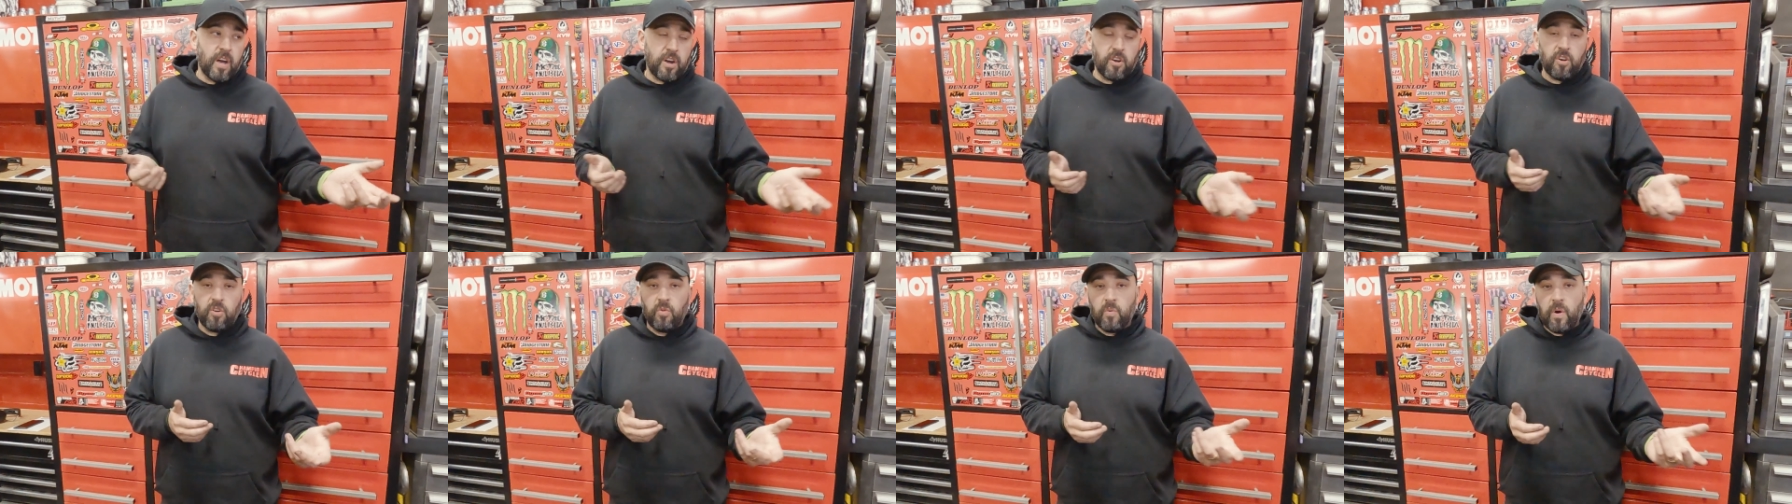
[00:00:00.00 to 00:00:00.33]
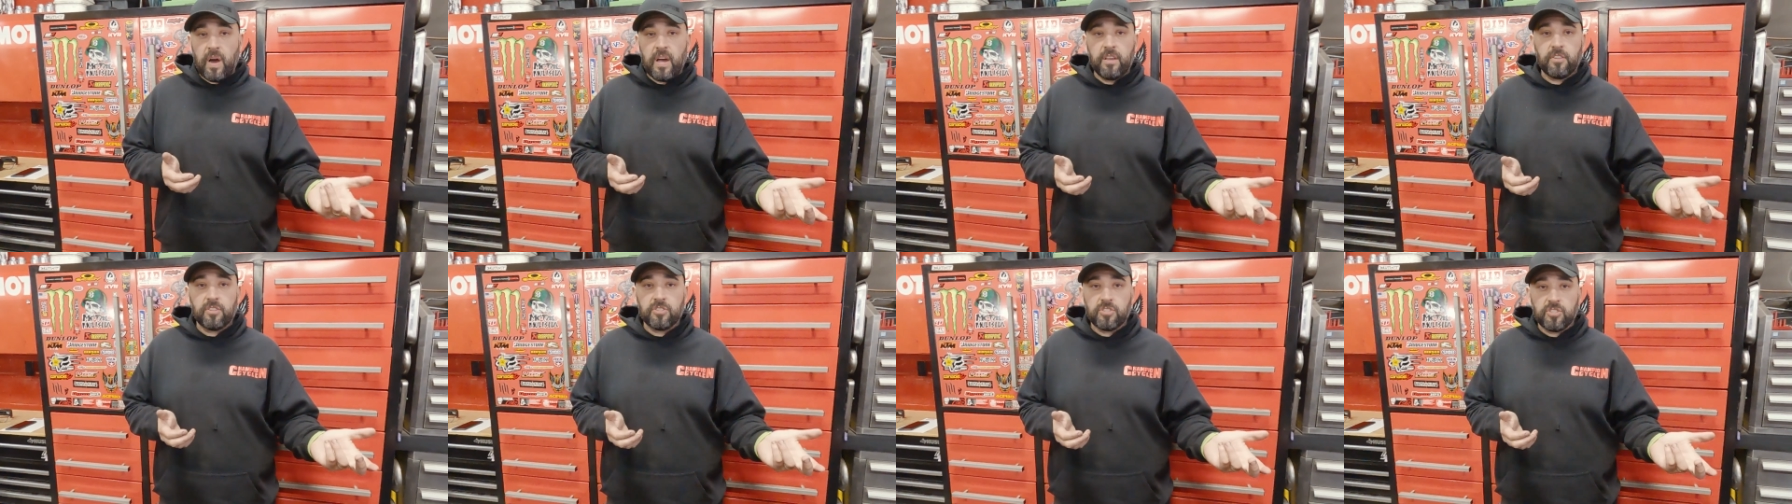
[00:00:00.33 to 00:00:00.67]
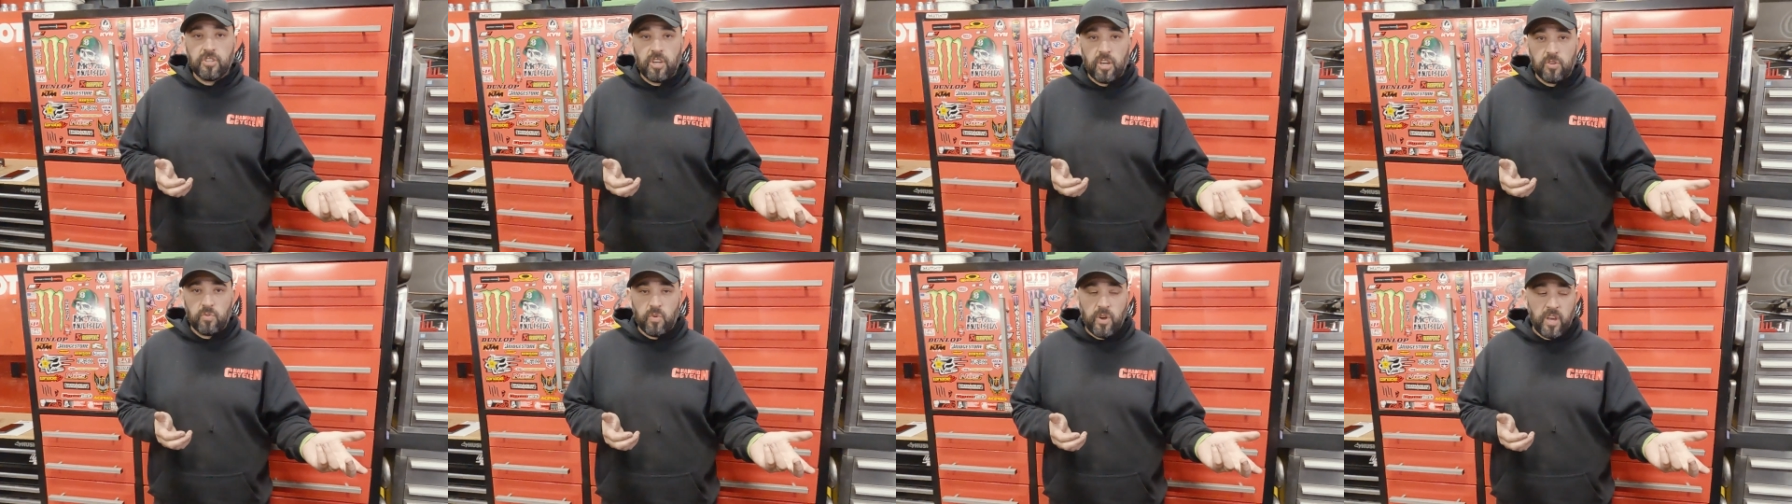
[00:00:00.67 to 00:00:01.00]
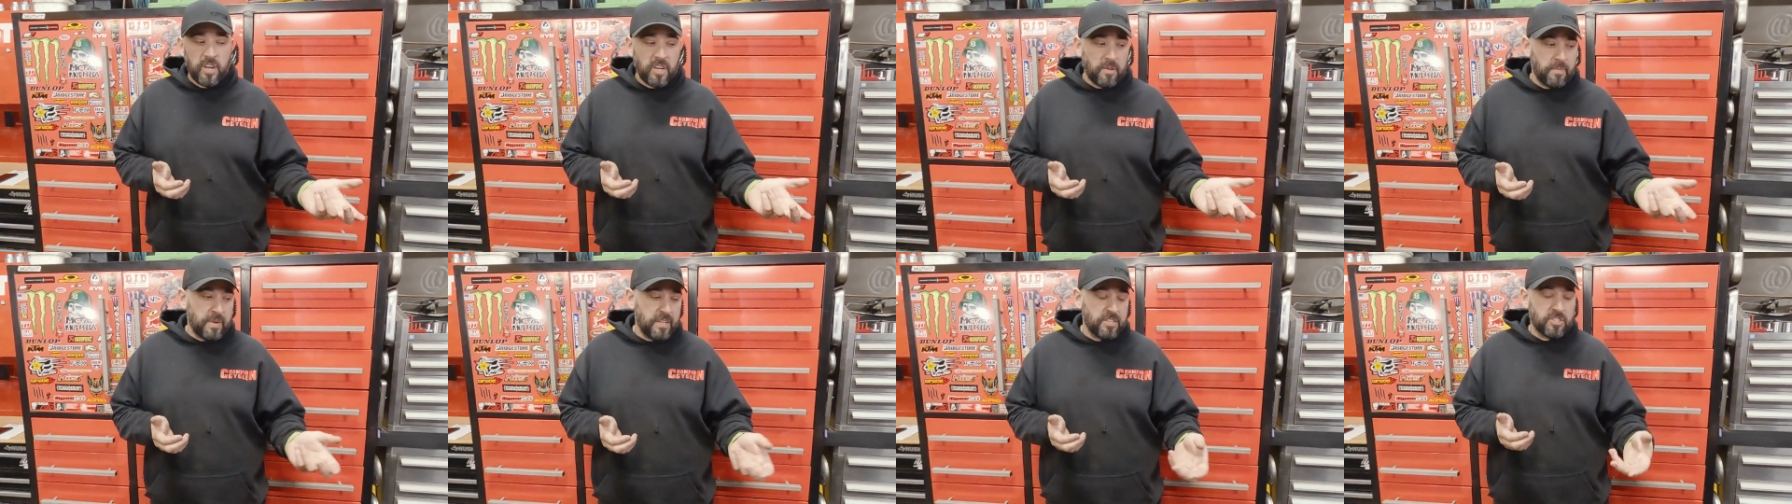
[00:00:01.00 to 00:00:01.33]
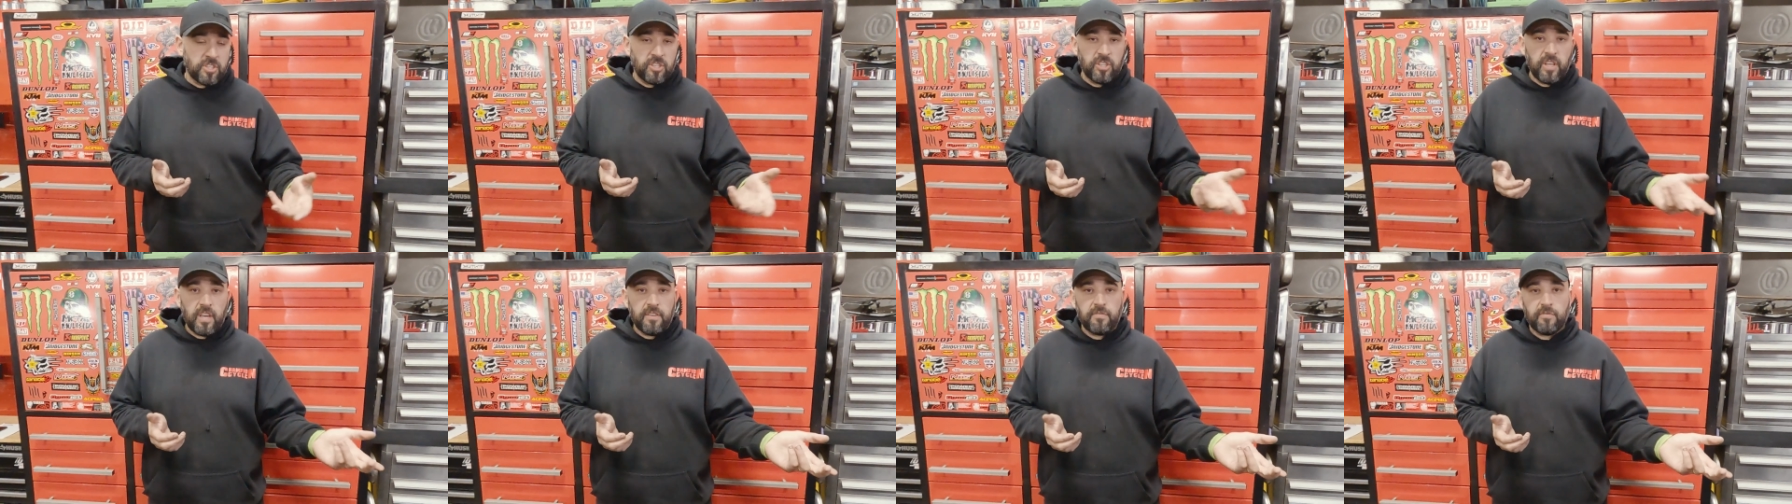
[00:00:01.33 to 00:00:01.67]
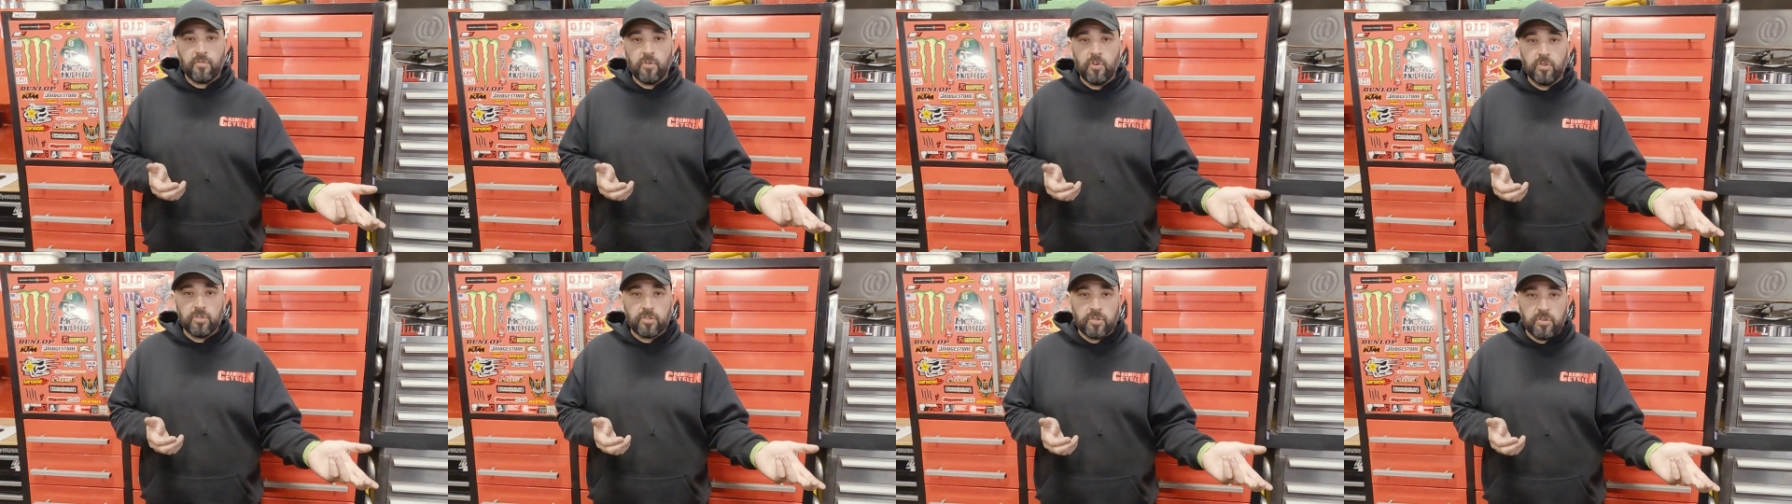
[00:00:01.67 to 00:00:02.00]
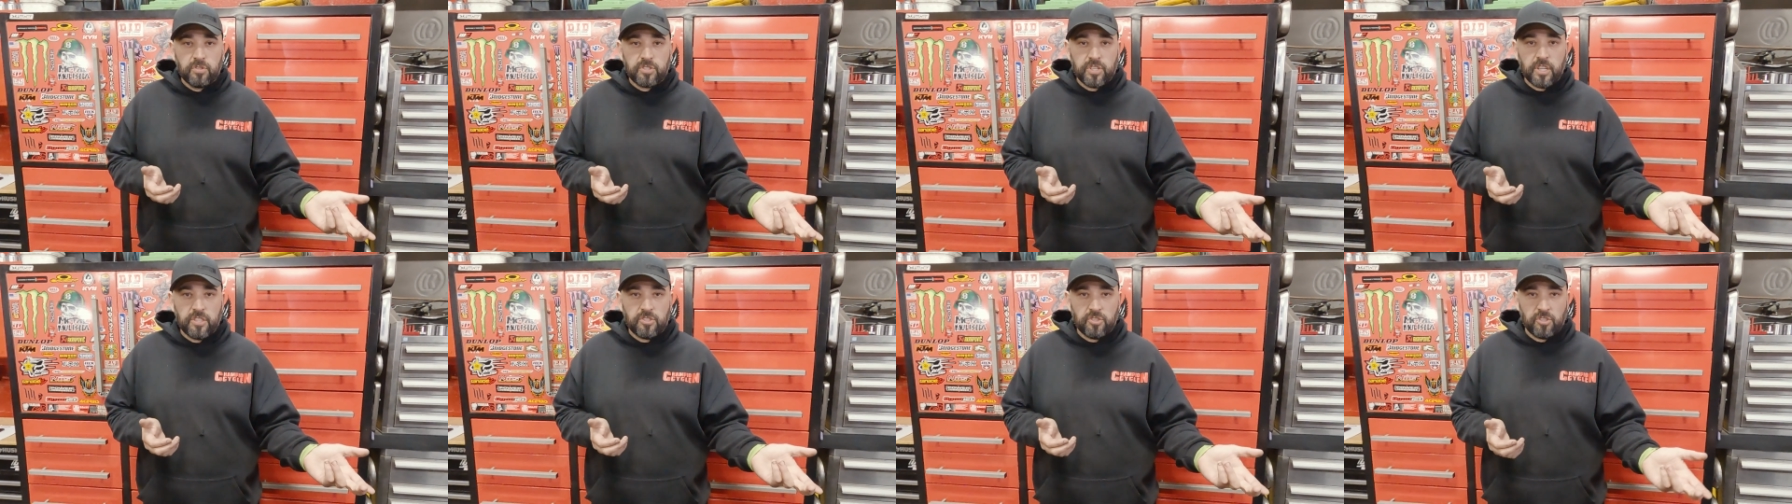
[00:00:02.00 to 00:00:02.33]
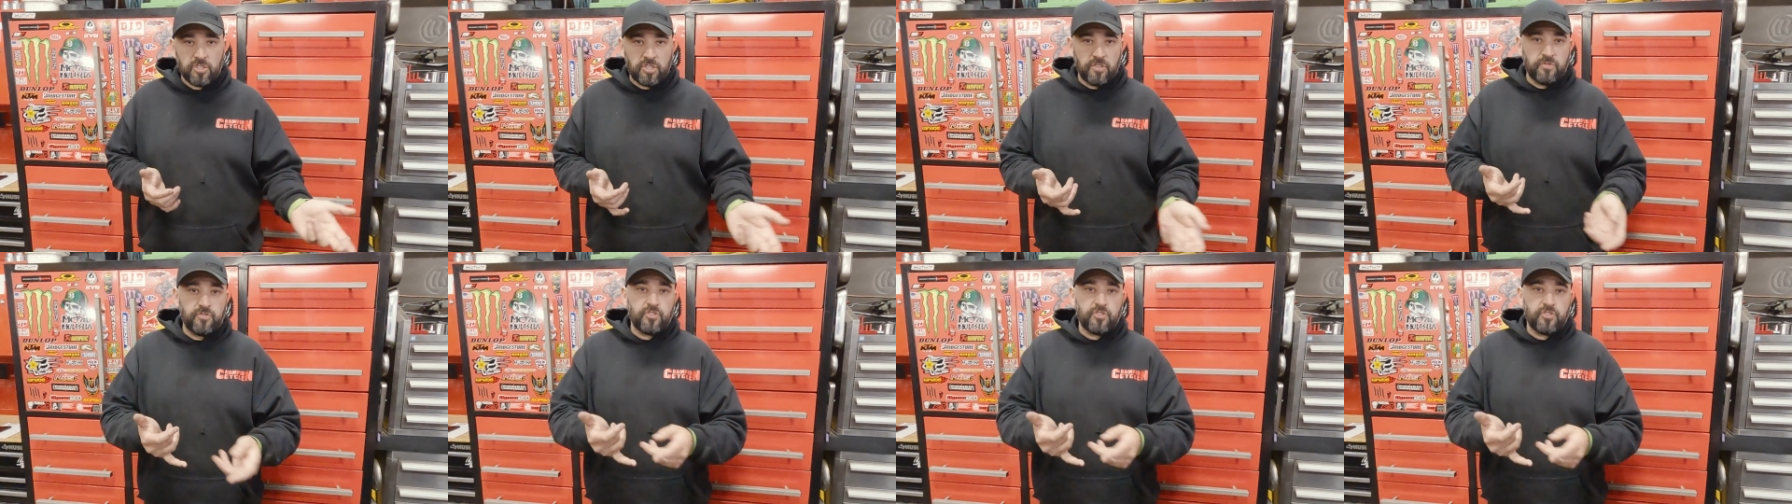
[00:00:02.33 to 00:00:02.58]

I don't know why there's a random engine light for O2 sensors.